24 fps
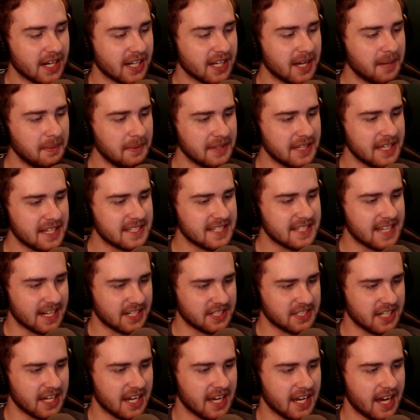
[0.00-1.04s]
A couple of things
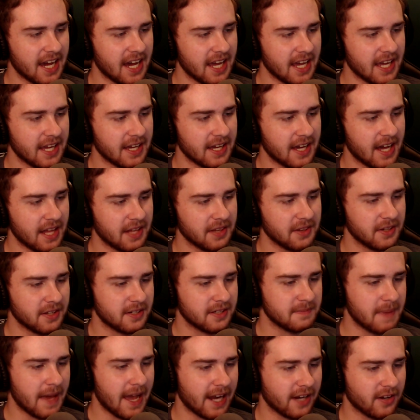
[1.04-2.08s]
actually I
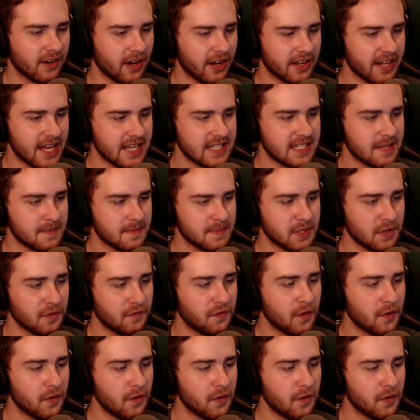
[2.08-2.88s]
looked back on last episode.